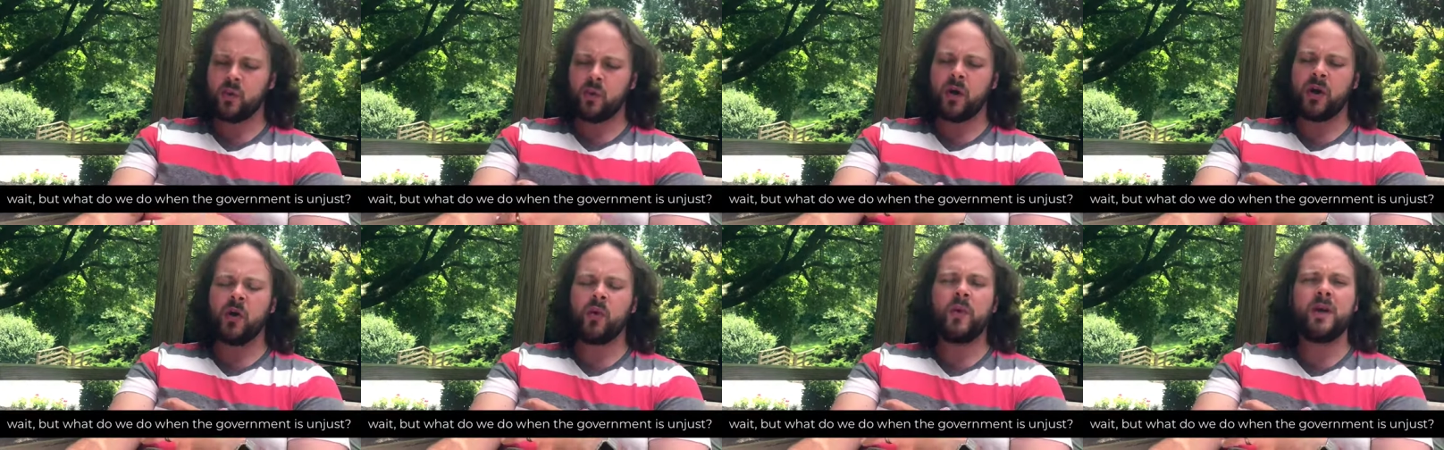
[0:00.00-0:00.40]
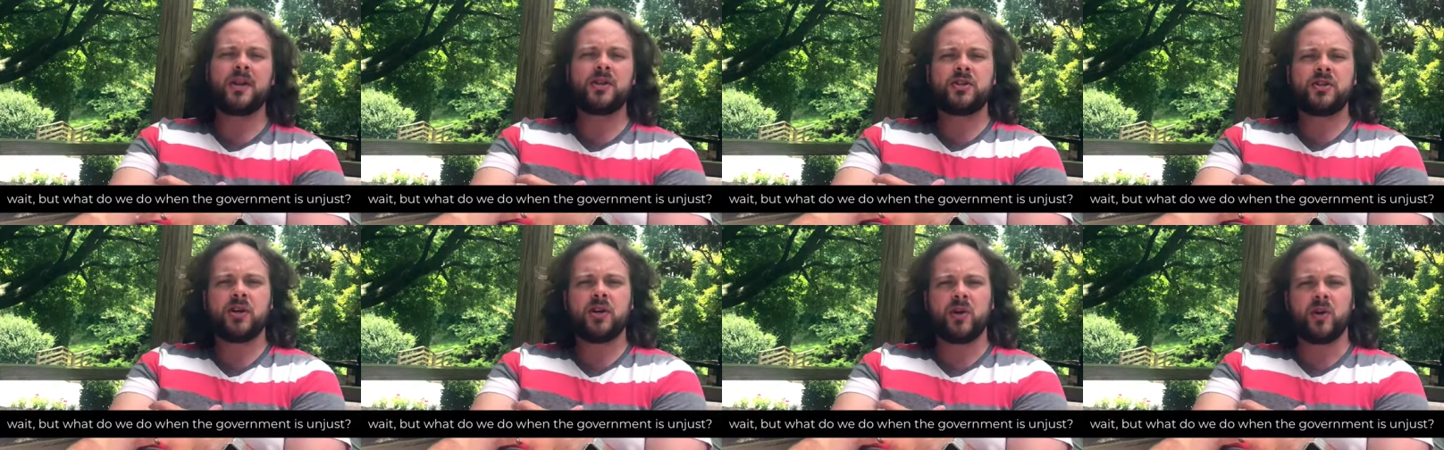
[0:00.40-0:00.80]
what do we
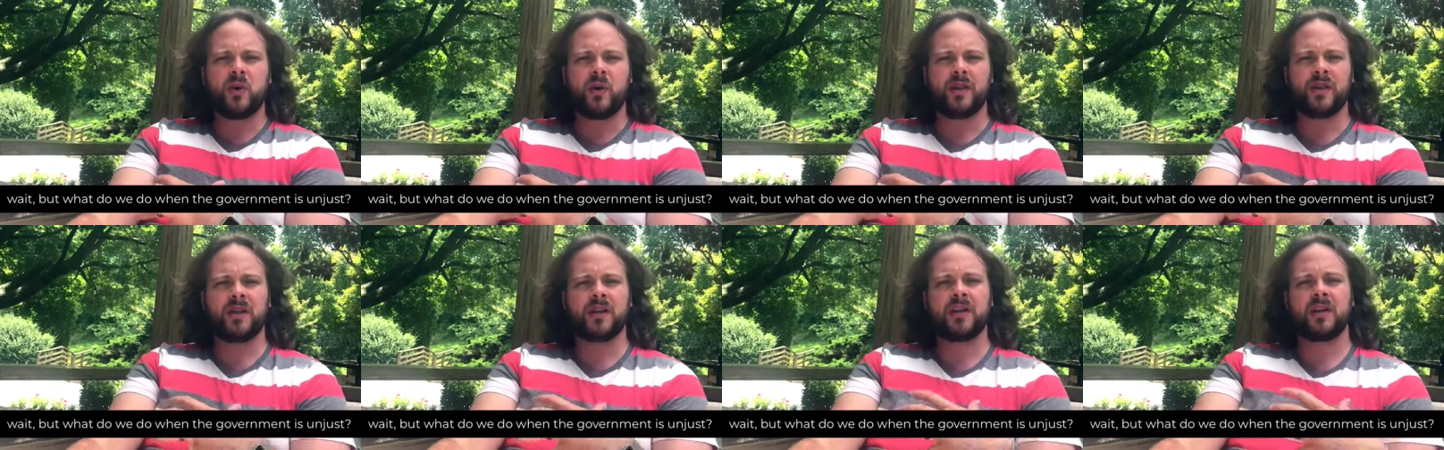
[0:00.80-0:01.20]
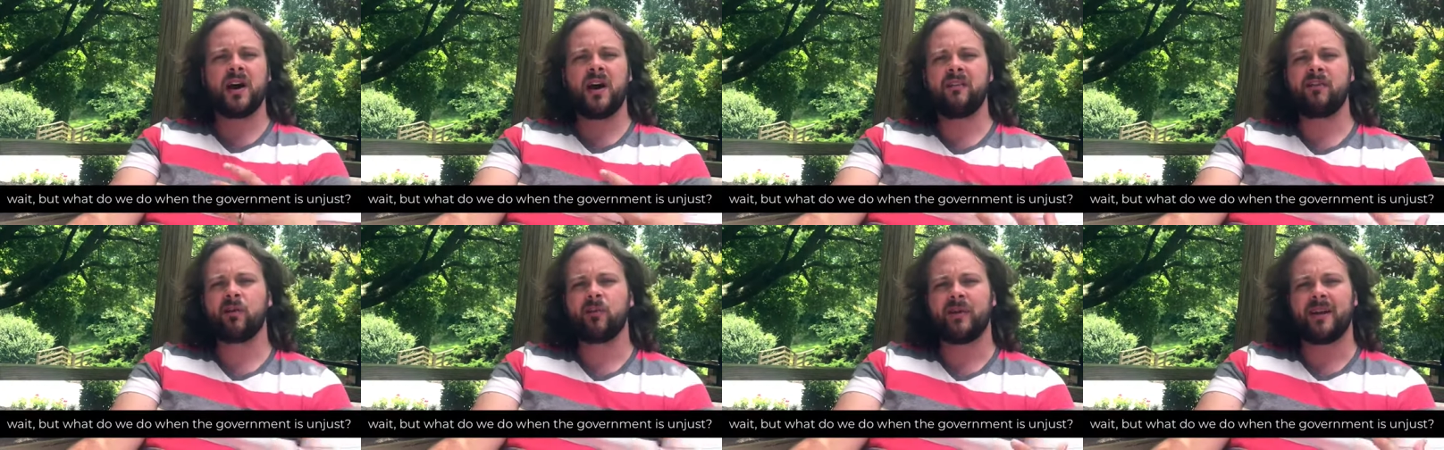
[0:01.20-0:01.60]
do when the
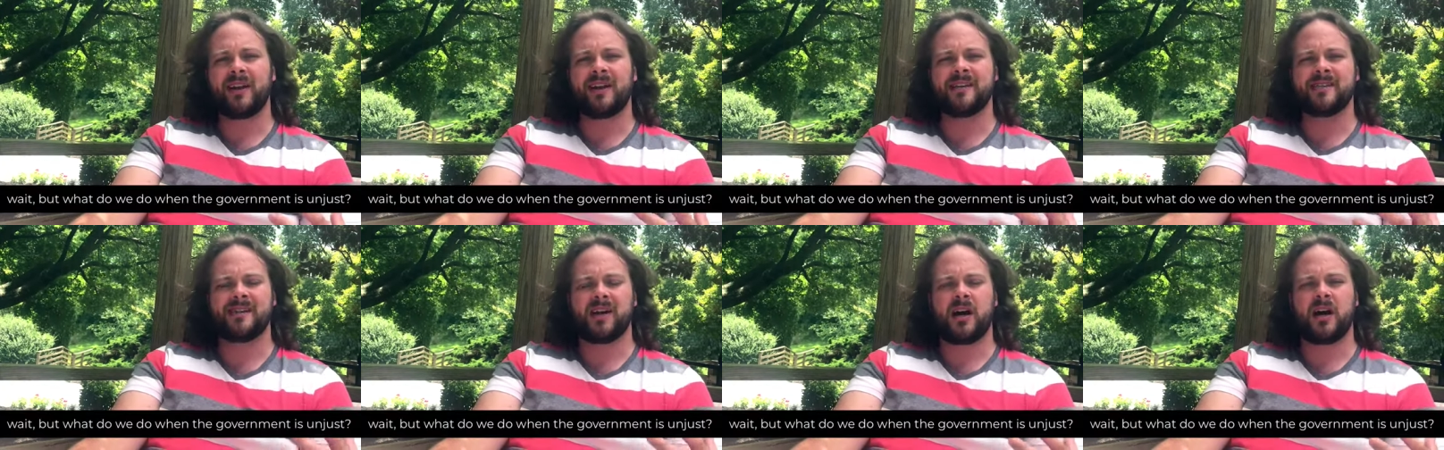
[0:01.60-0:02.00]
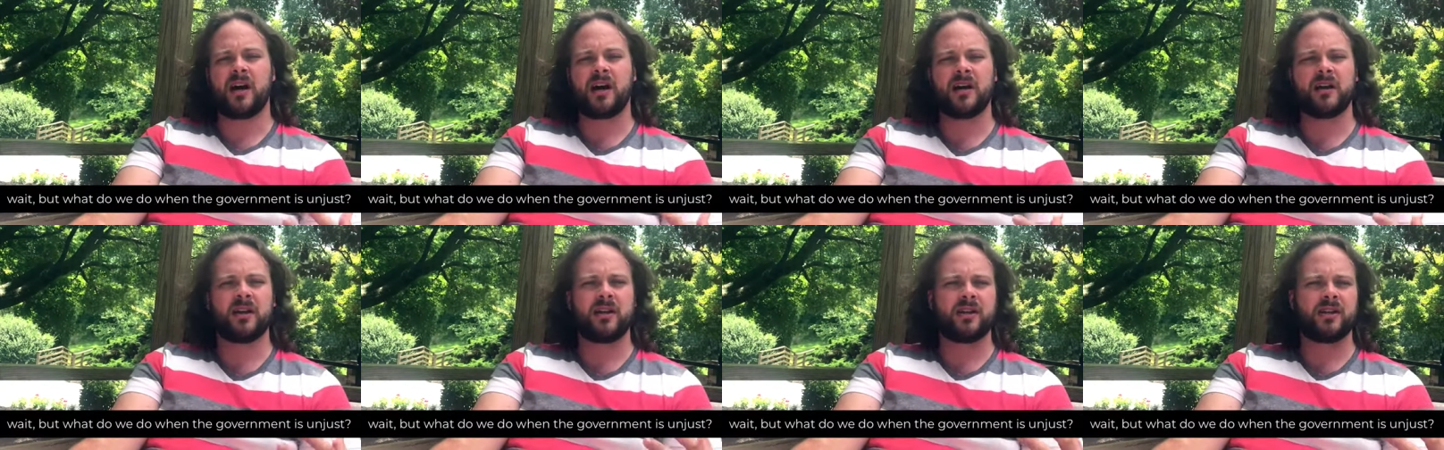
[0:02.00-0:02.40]
government is
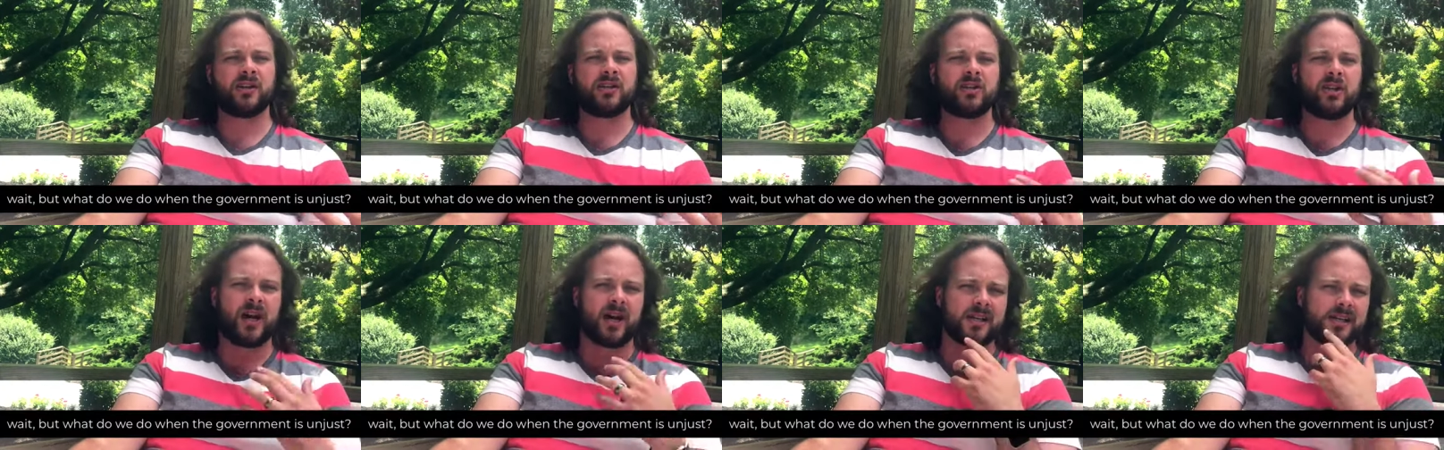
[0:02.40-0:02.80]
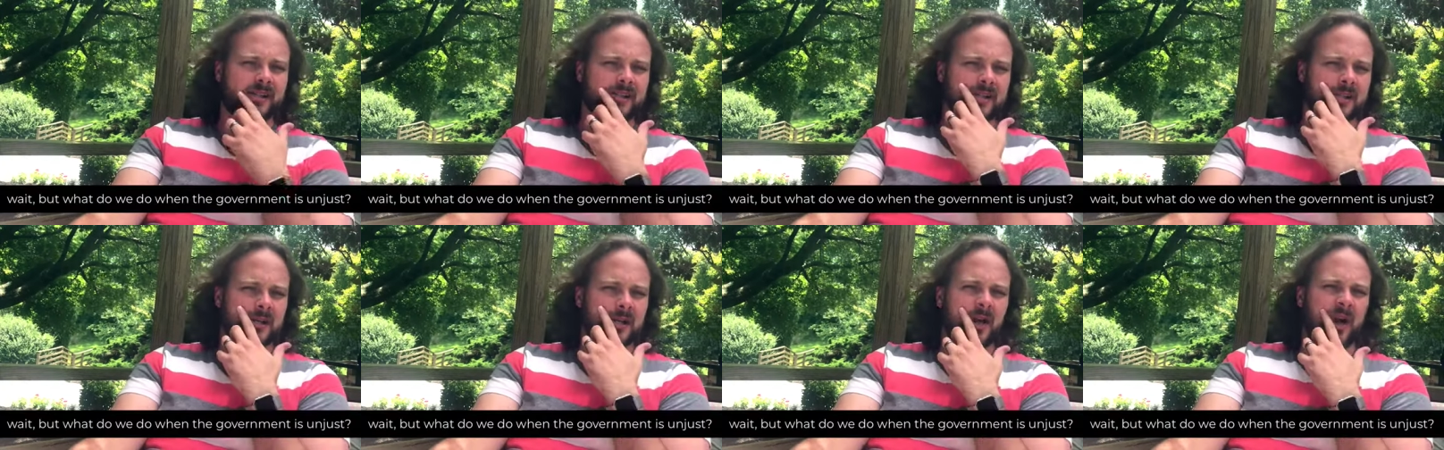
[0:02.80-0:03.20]

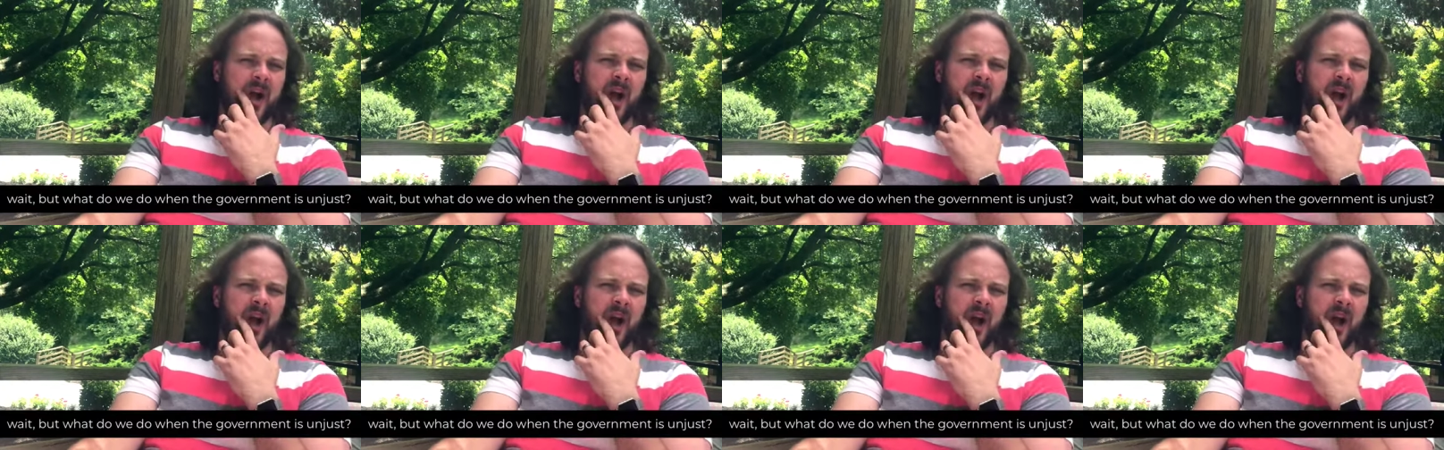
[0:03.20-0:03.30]
unjust?